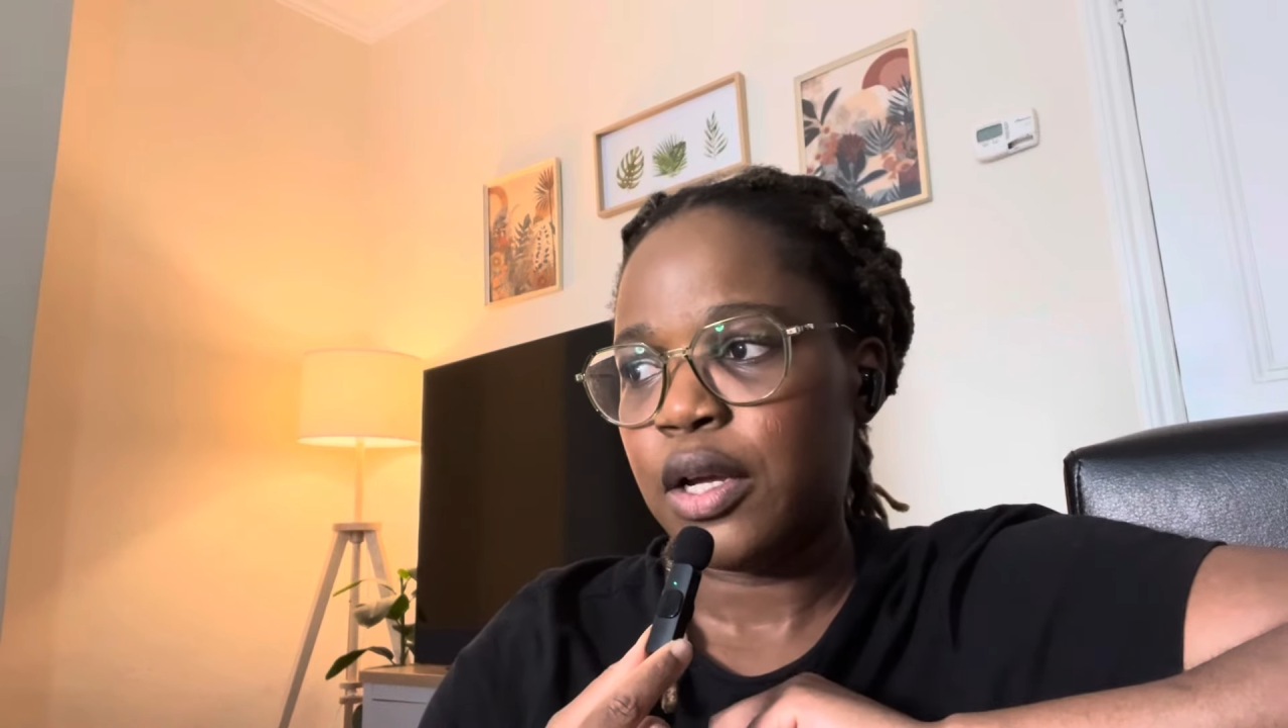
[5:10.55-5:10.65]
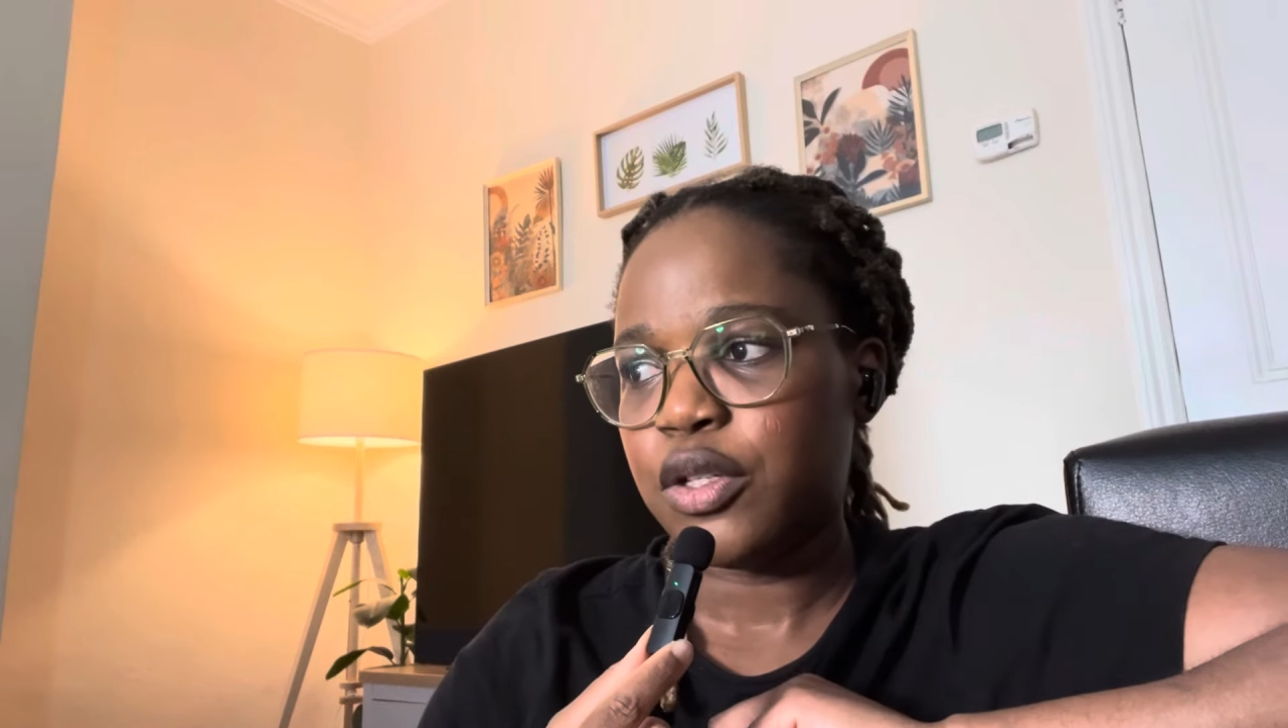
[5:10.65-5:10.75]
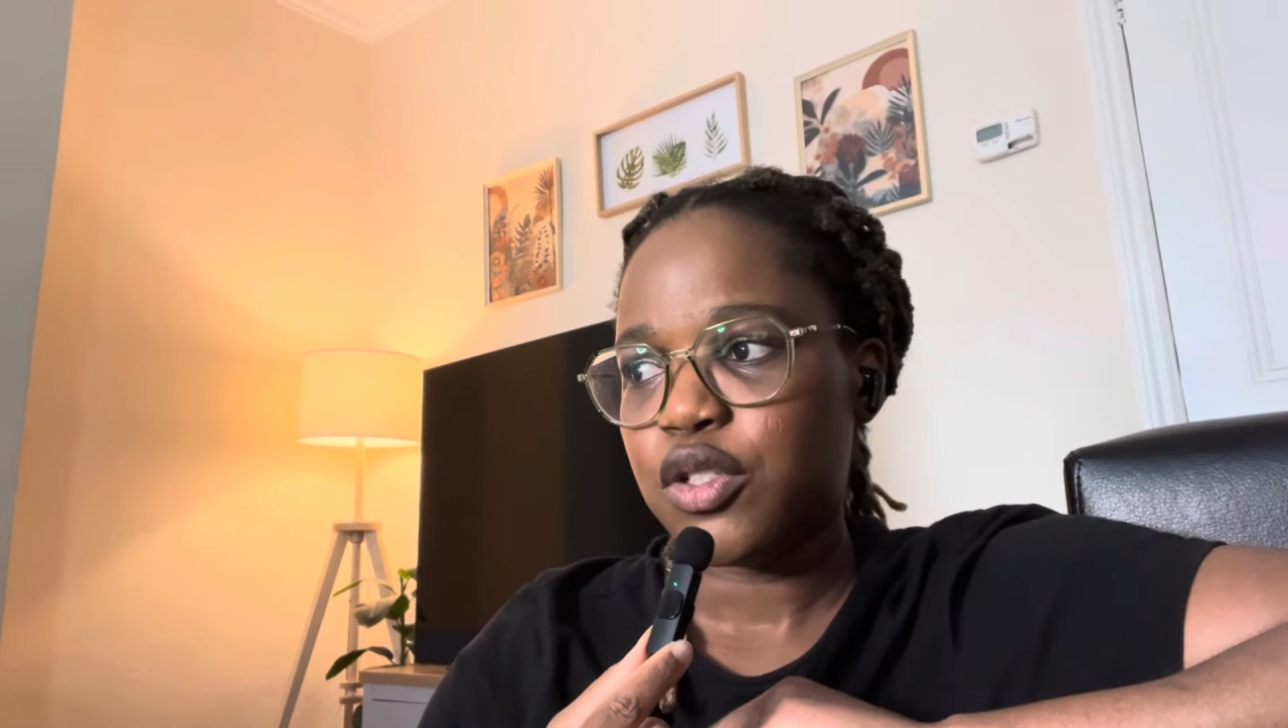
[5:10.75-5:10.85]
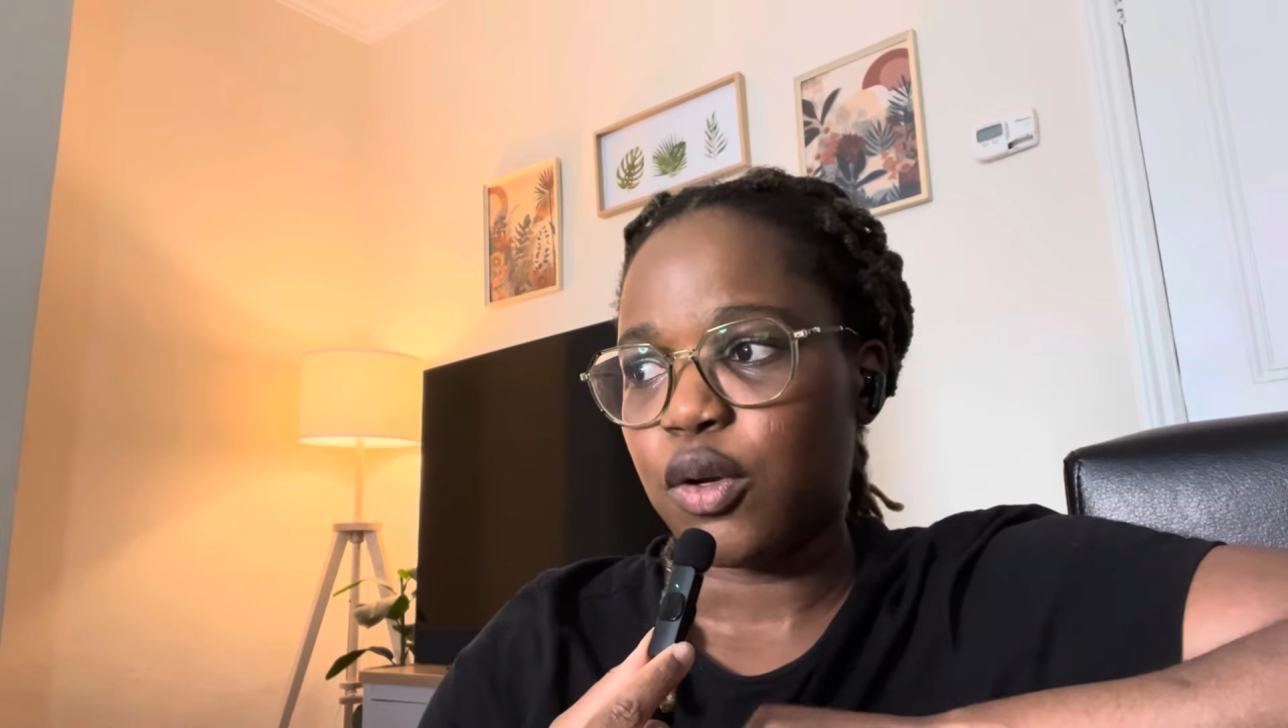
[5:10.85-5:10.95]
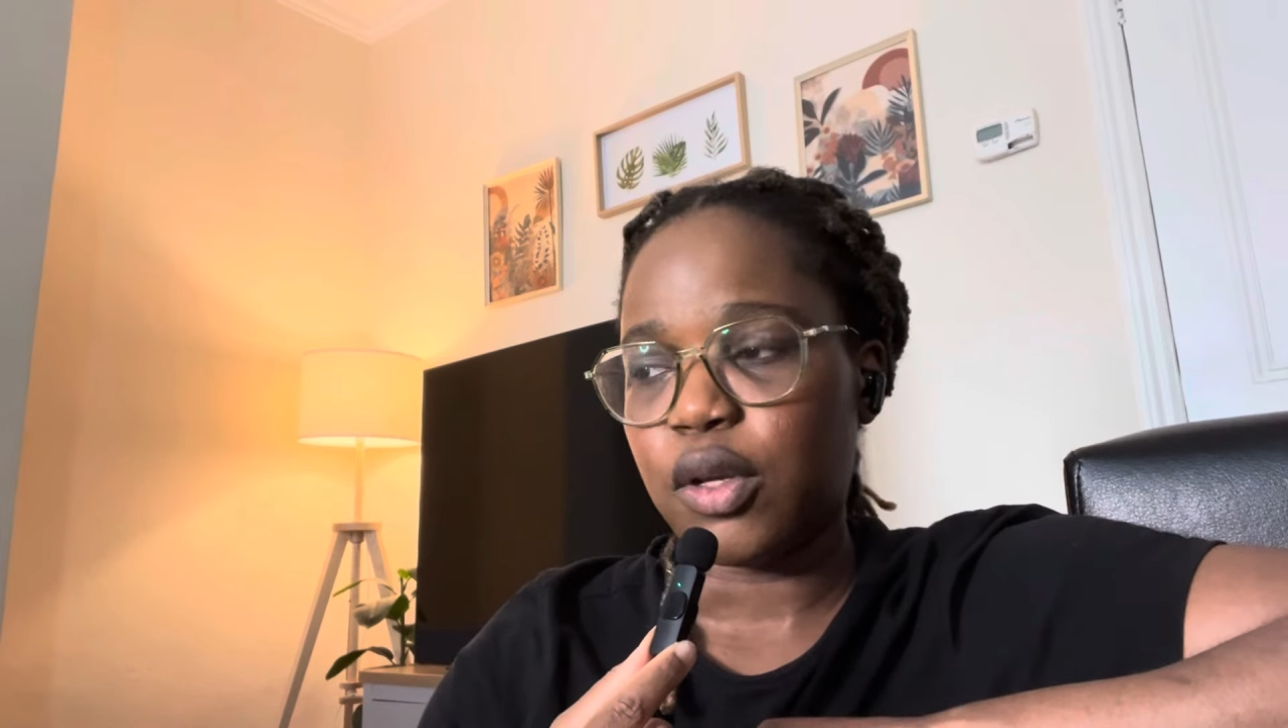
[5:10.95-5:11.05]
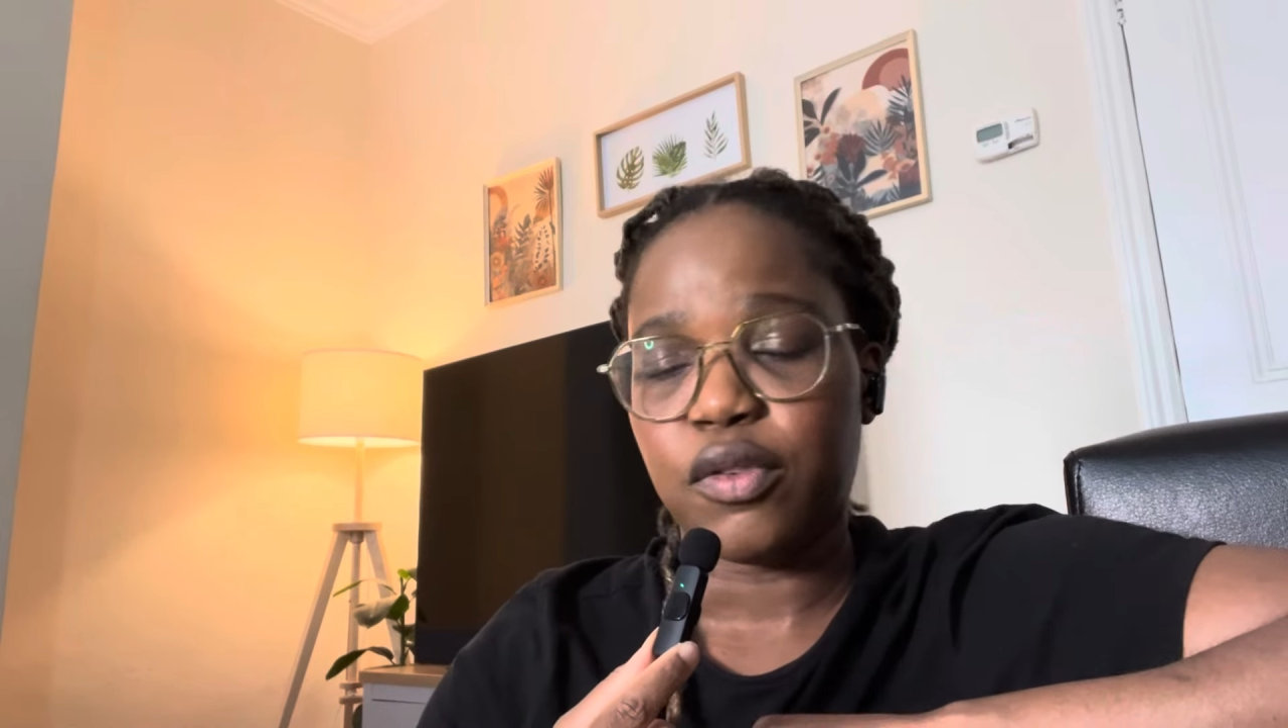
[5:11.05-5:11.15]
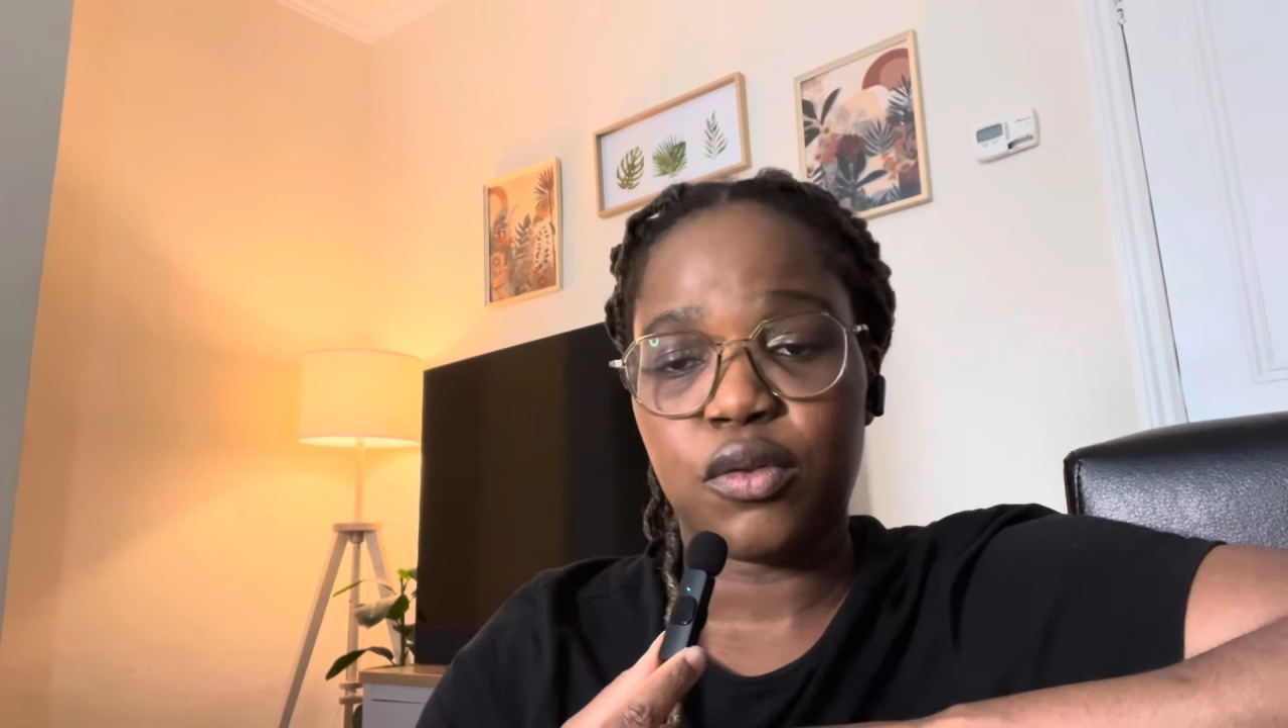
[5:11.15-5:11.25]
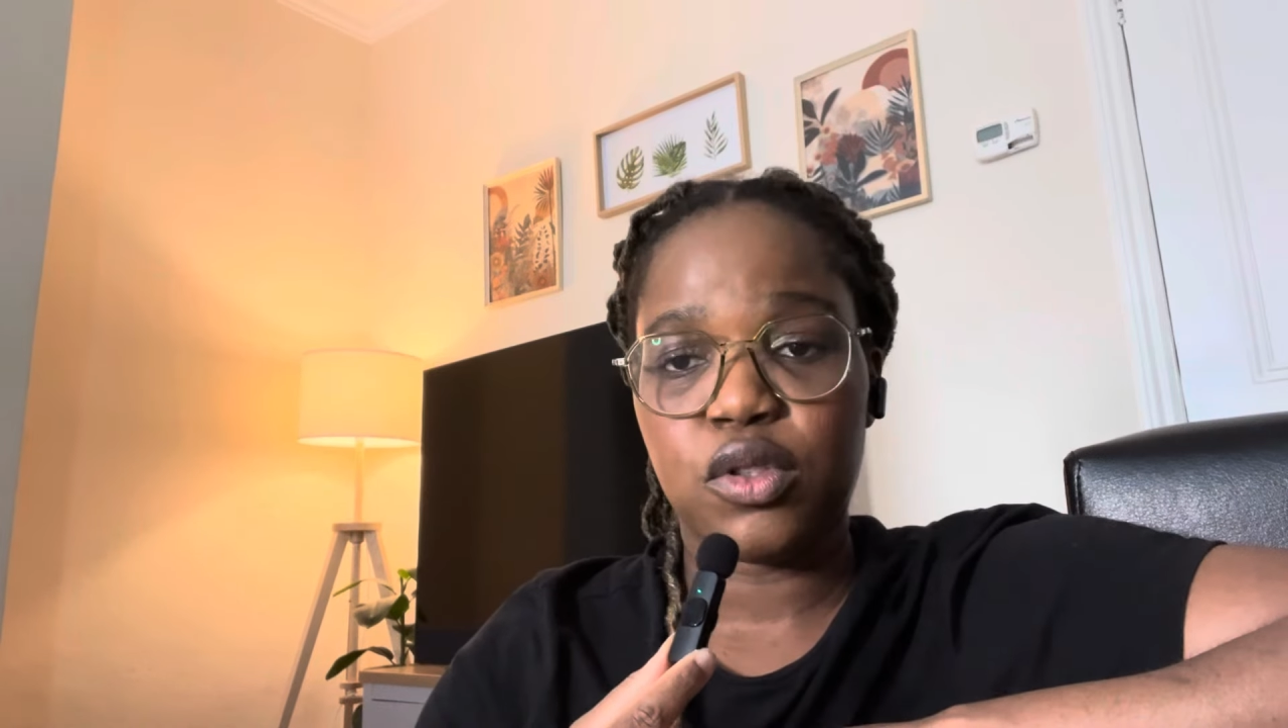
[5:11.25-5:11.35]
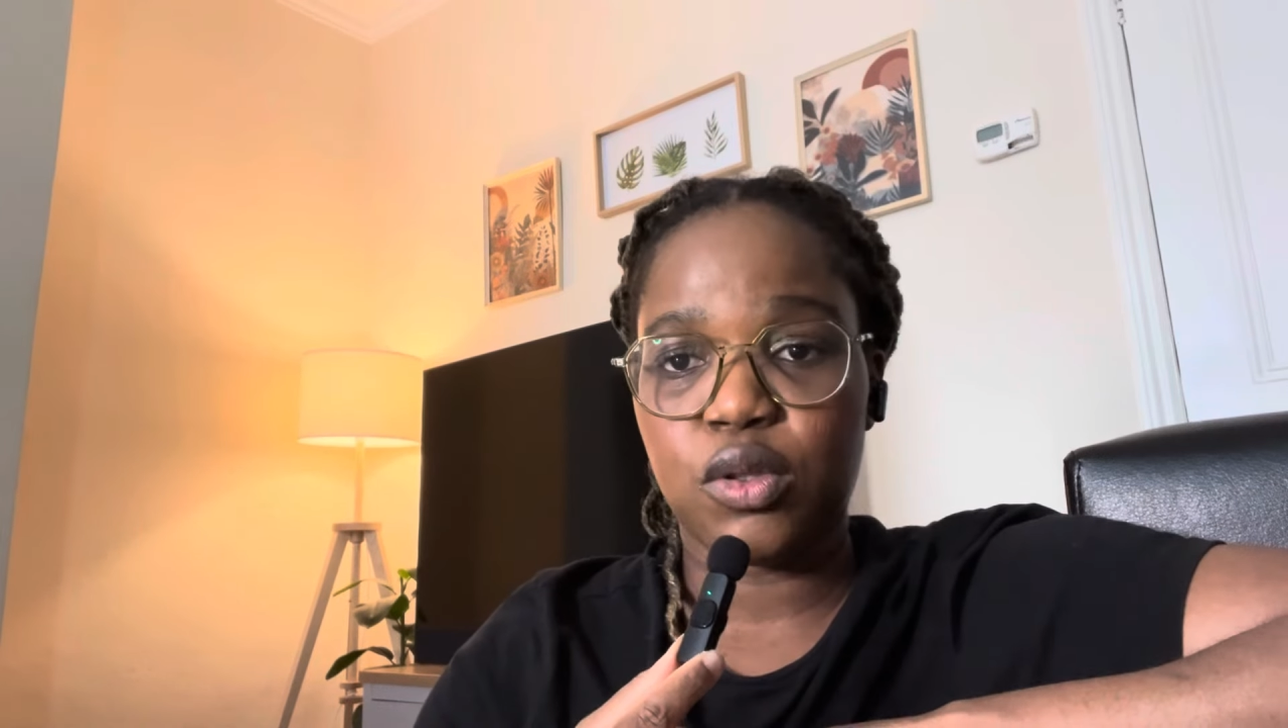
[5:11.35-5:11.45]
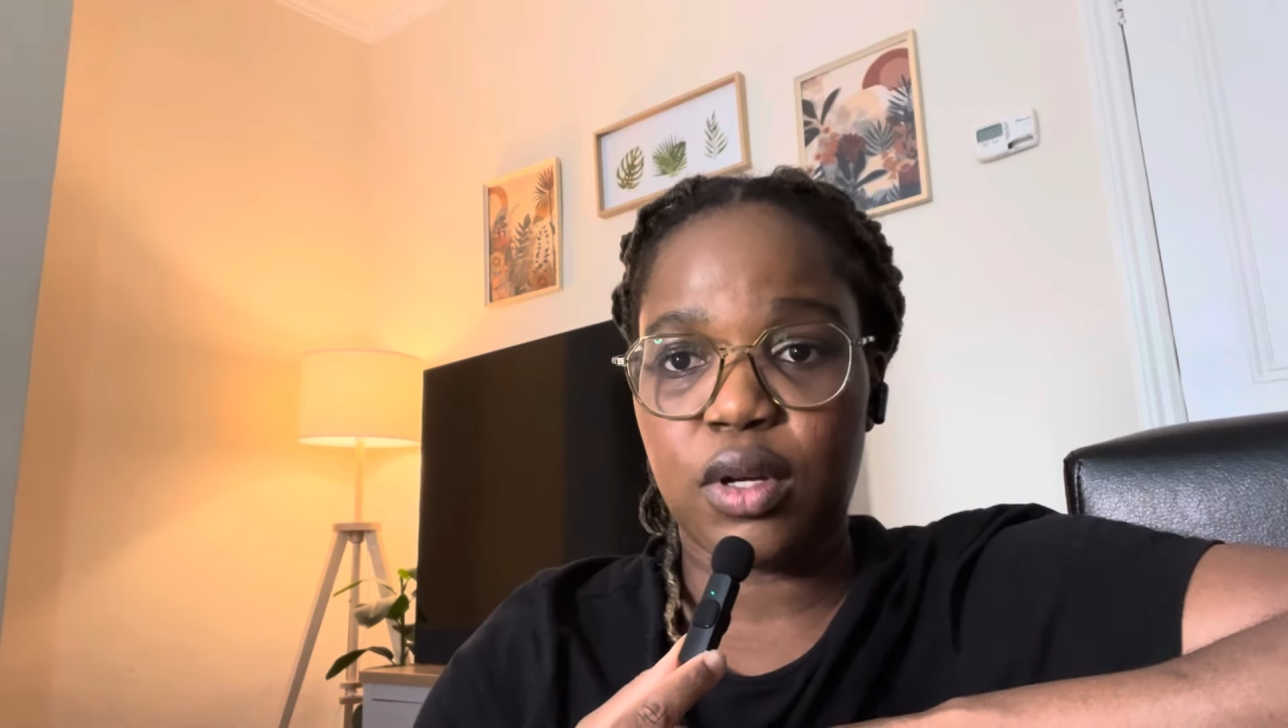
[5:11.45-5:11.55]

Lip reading: So if you do